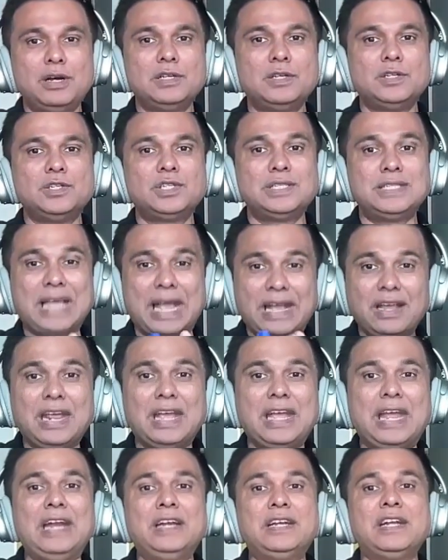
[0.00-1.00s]

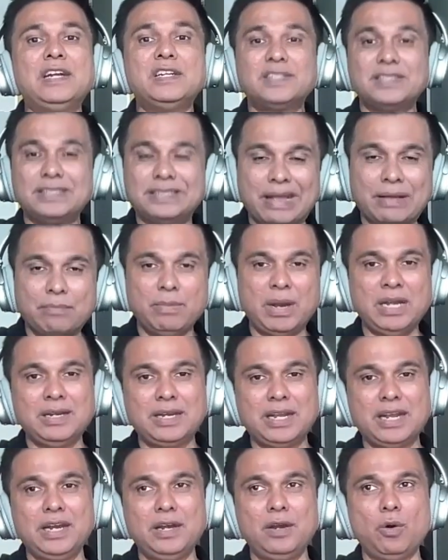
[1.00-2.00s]
segregated,
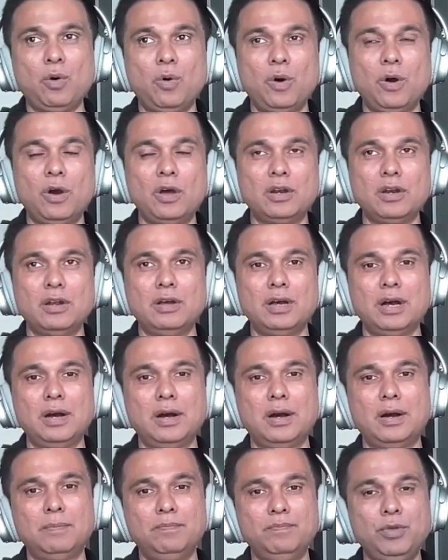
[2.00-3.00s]
segmented, or
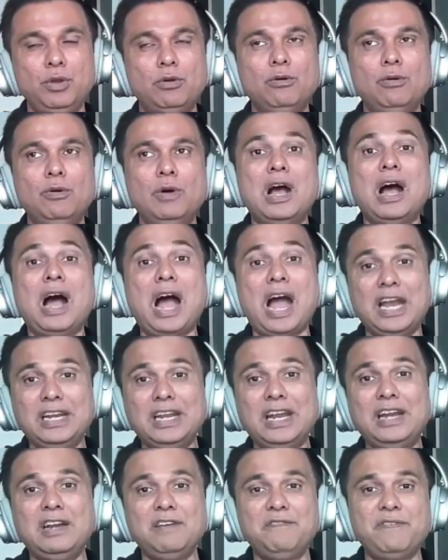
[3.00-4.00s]

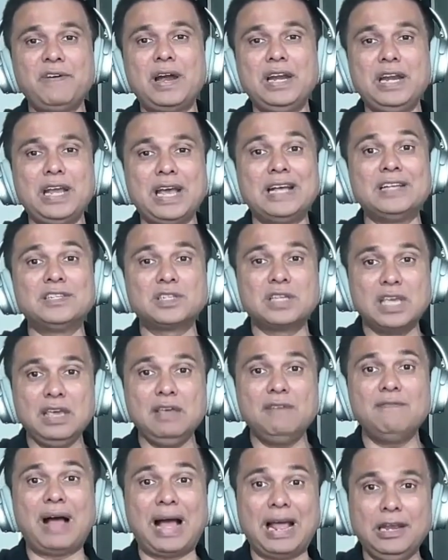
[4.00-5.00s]
identified as
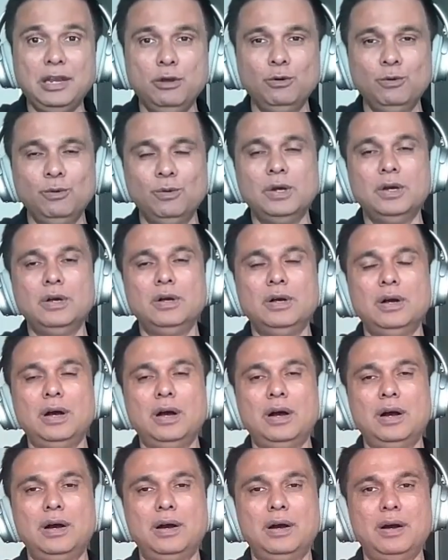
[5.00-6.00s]
key value
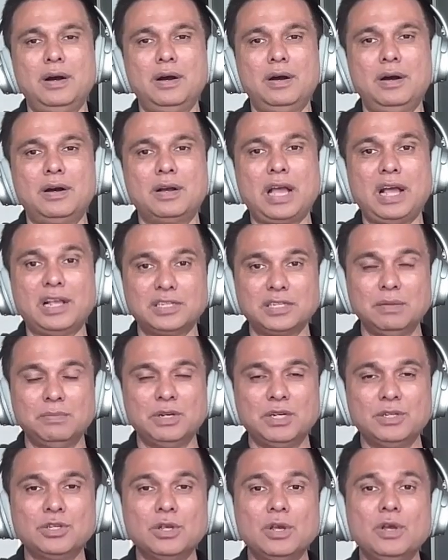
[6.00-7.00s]

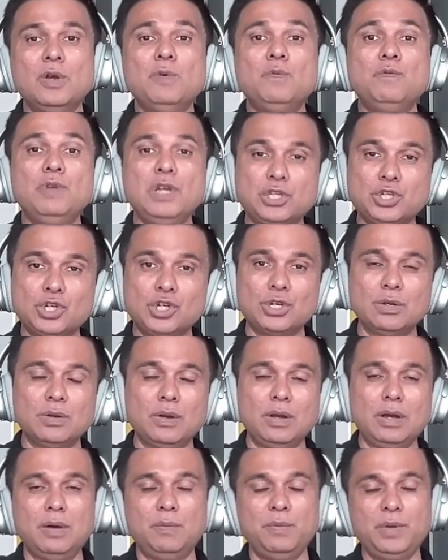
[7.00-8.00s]
customers,
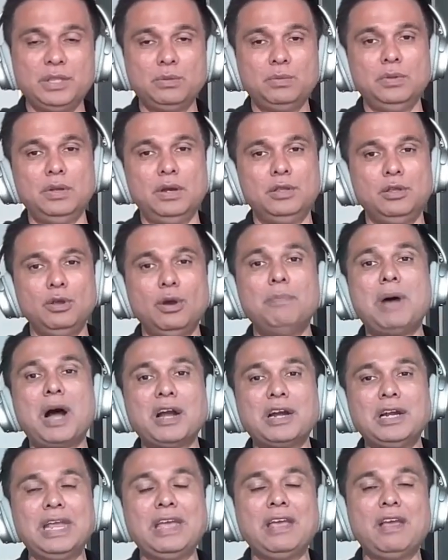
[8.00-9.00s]
which with your
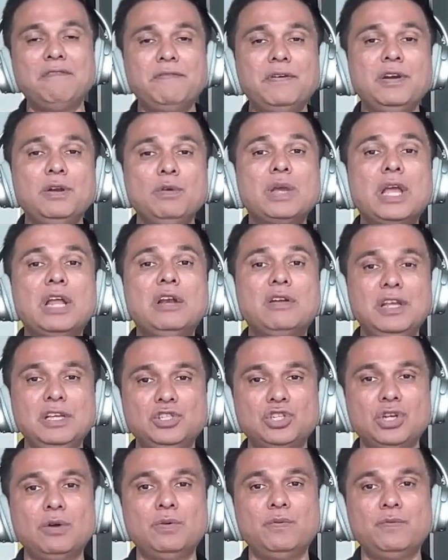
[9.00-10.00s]
marketing effort you can
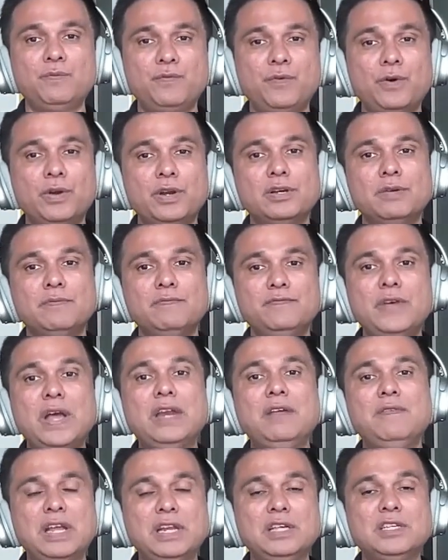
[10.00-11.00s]
reach out for a
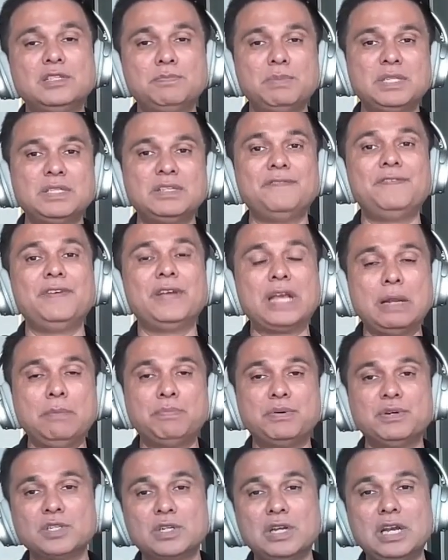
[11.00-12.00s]
very very specific
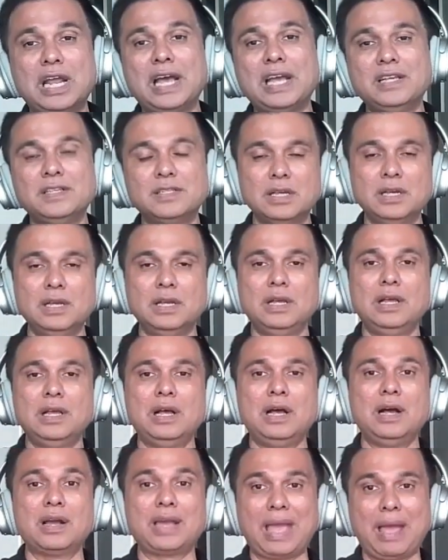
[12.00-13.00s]
and personalized
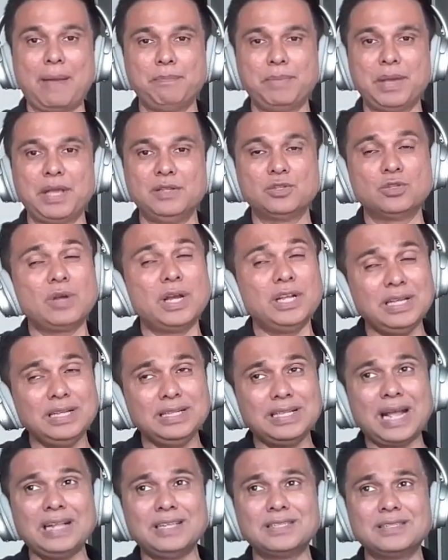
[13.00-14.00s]
campaign. So I think
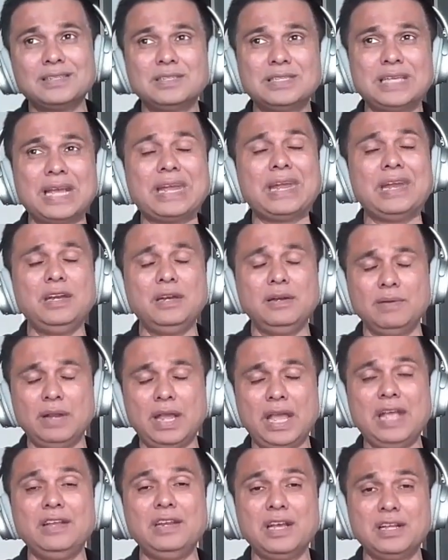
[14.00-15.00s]
that's the second
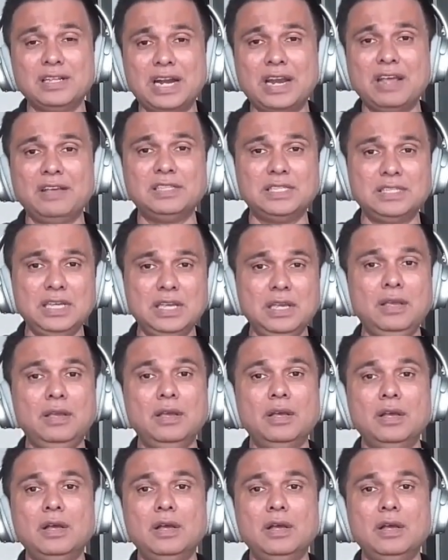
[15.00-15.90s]
area that I see